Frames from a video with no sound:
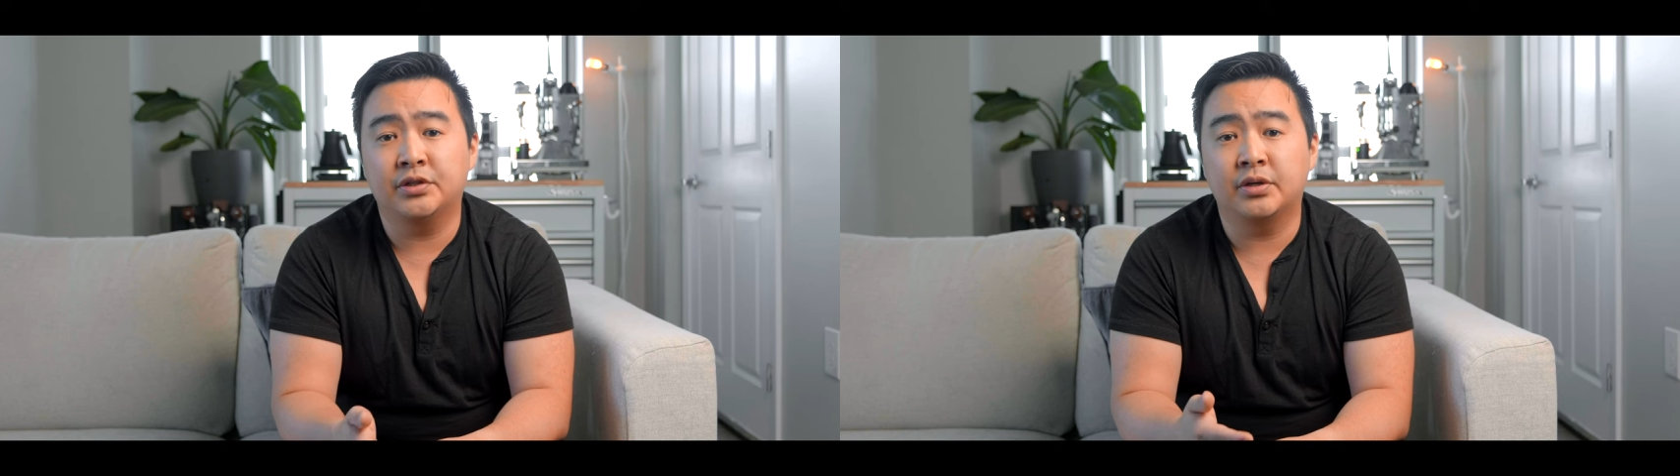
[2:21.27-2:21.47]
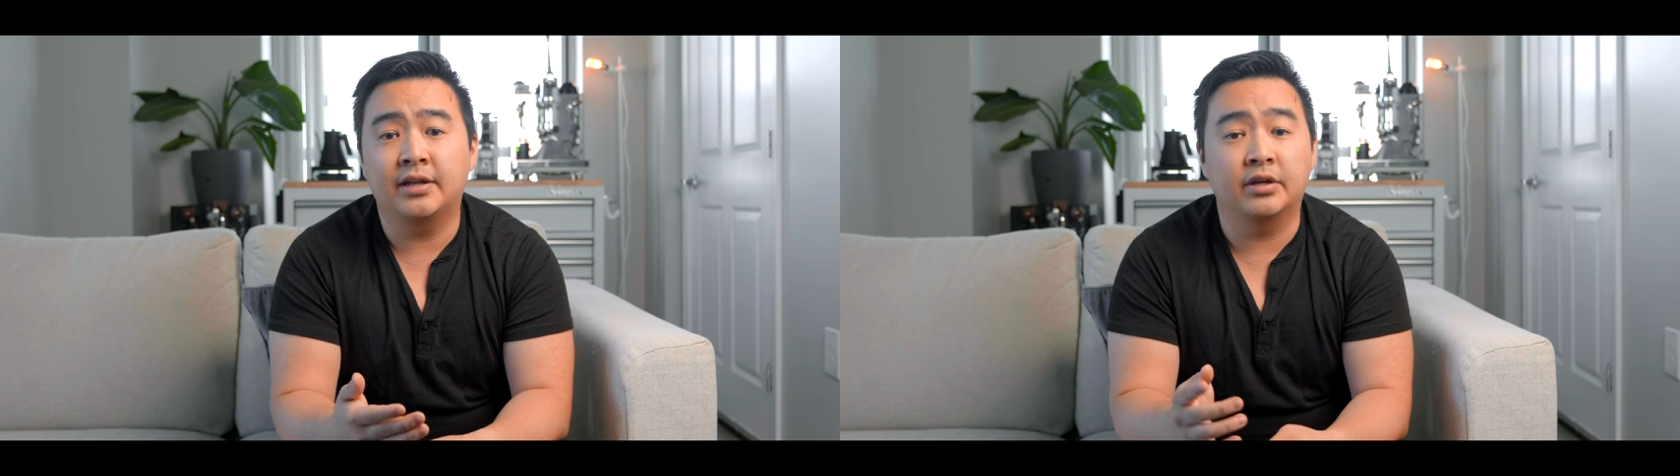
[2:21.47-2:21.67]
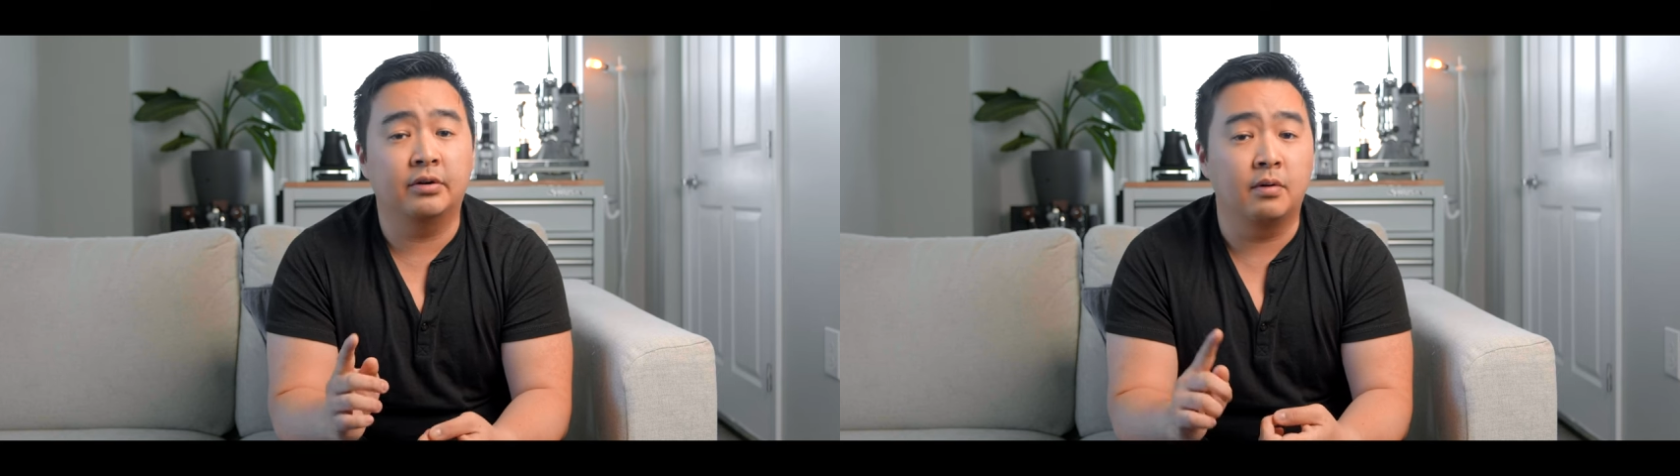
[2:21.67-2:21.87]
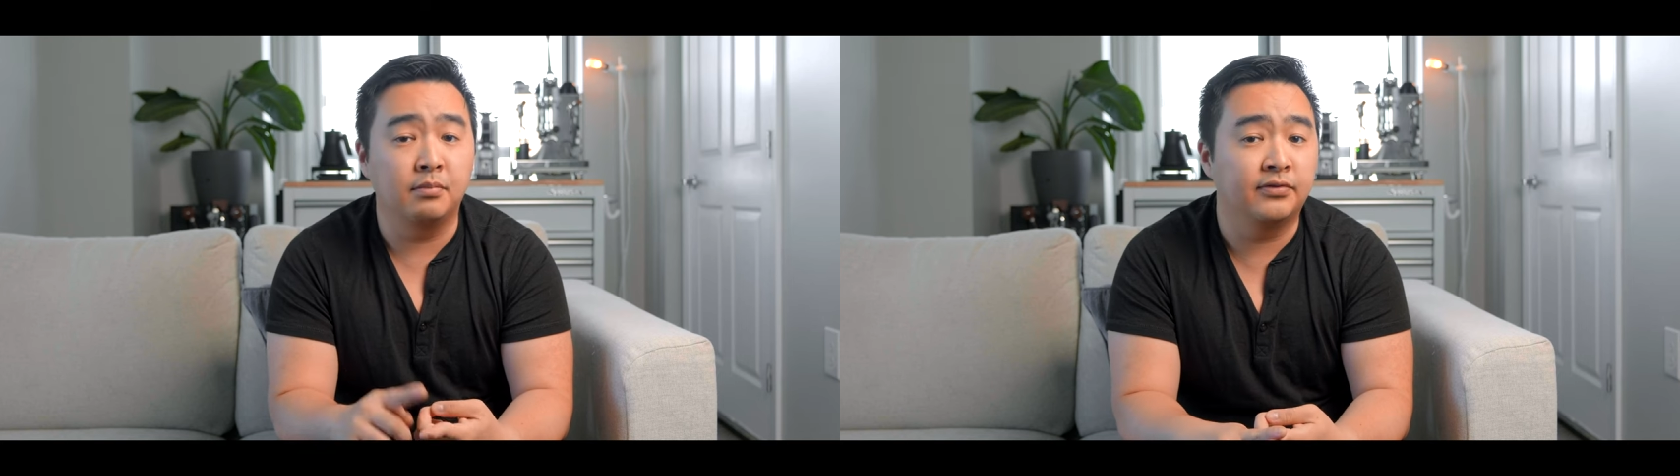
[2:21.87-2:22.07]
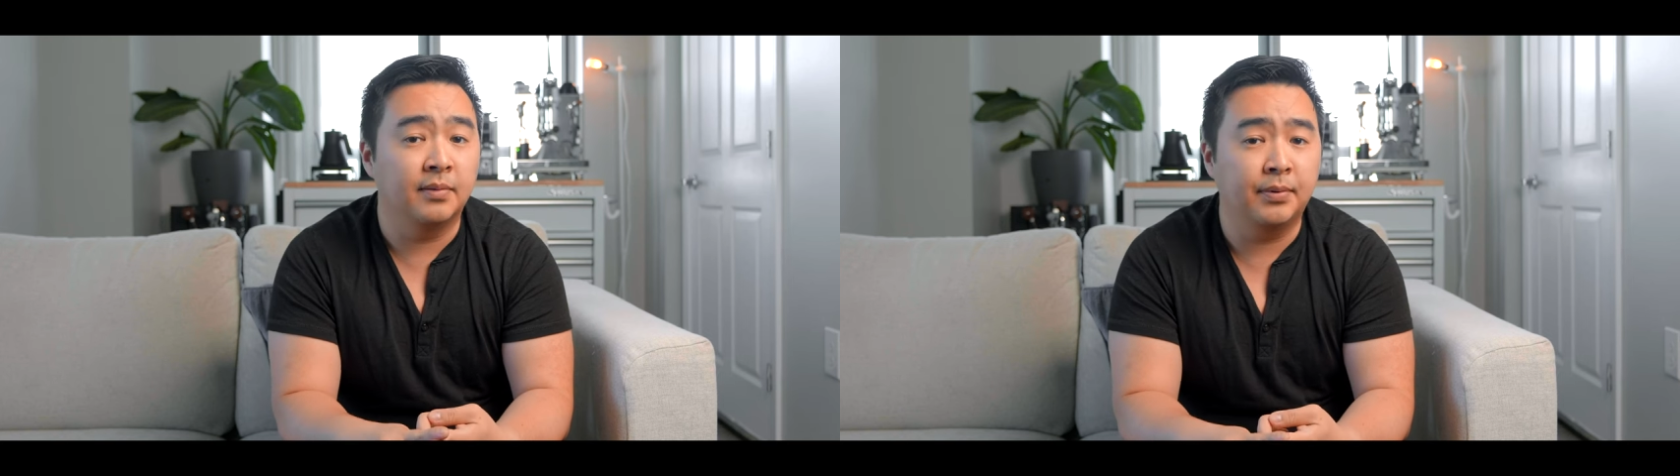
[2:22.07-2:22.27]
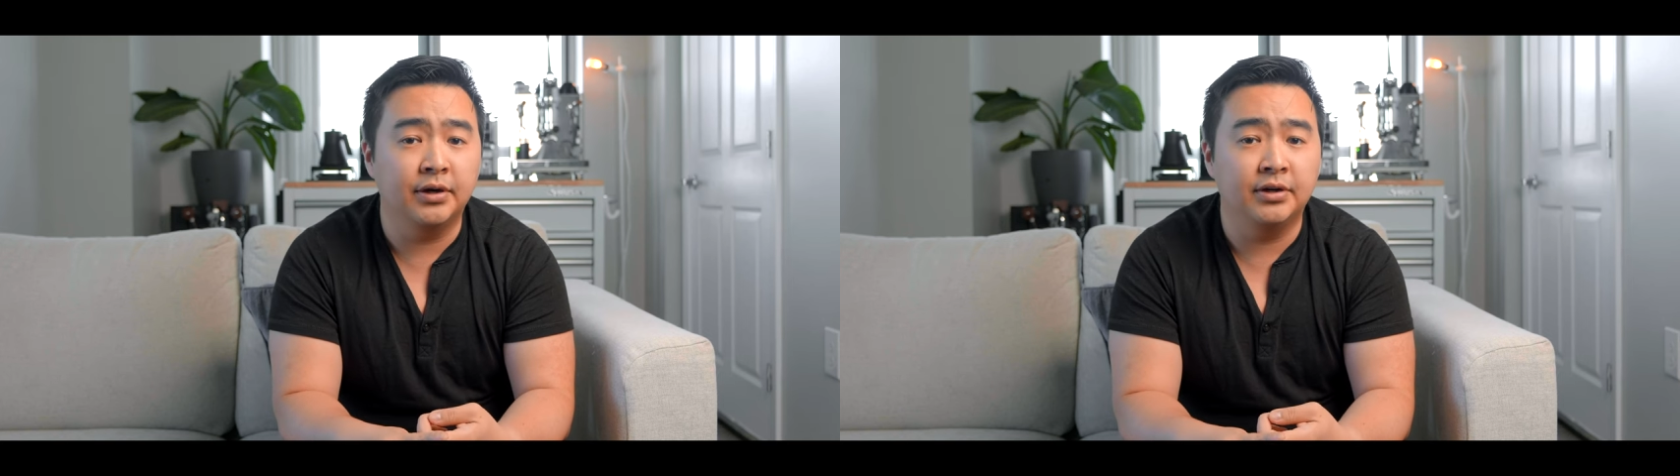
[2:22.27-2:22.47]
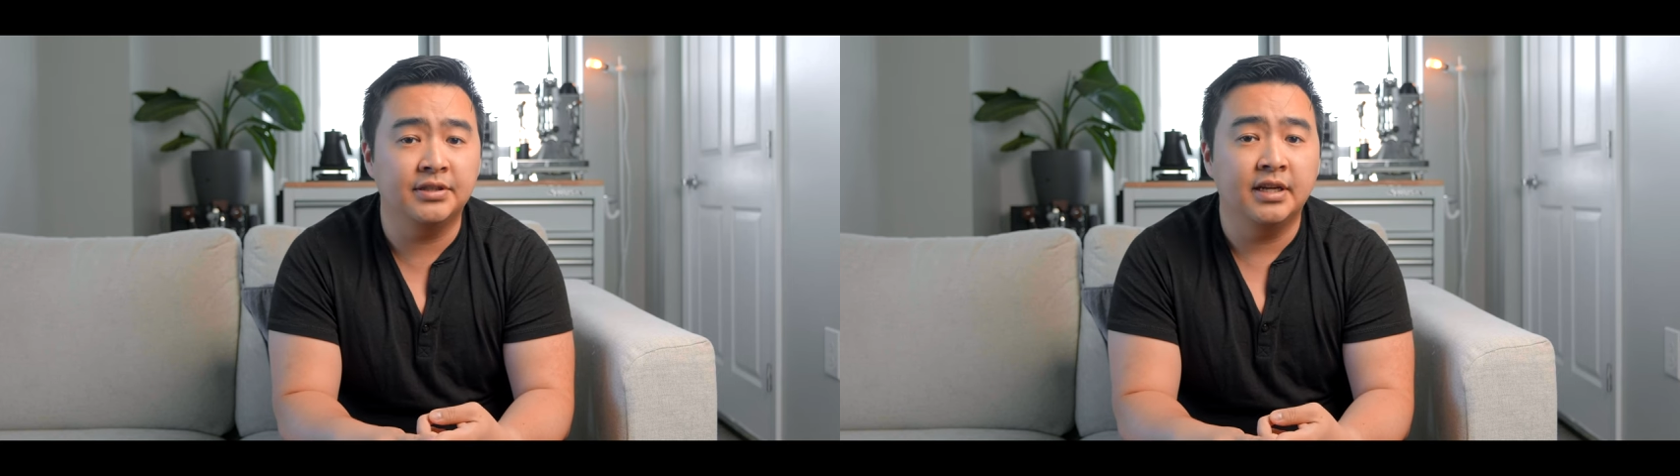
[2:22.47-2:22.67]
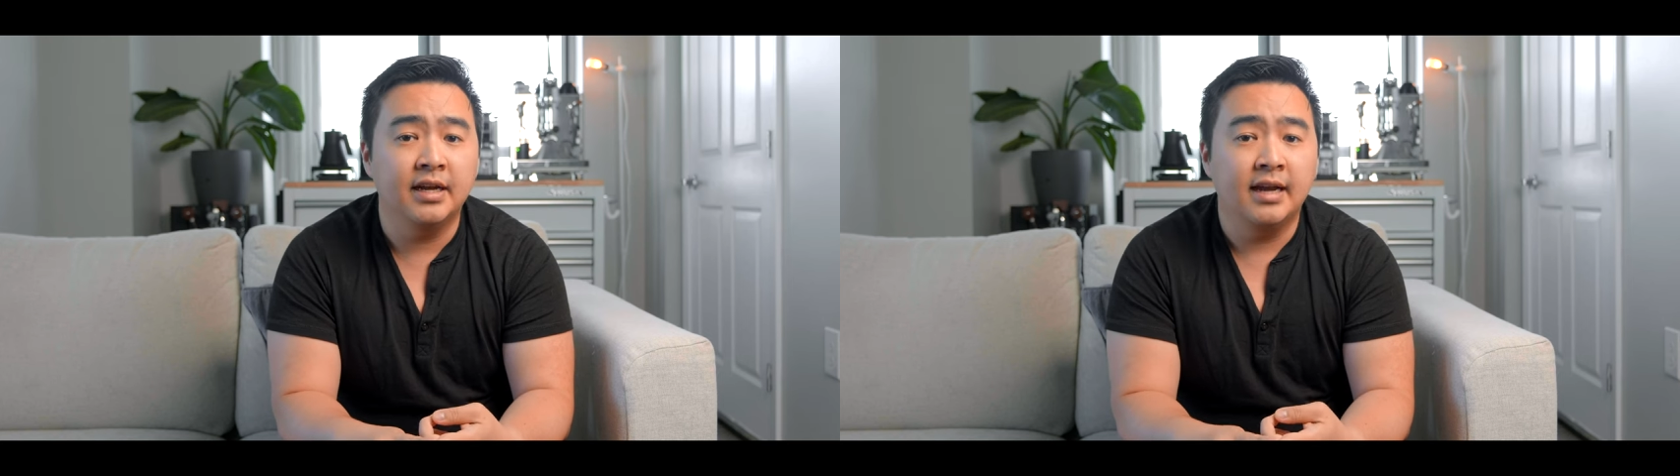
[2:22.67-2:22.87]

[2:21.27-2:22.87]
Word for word: to either remove the burrs,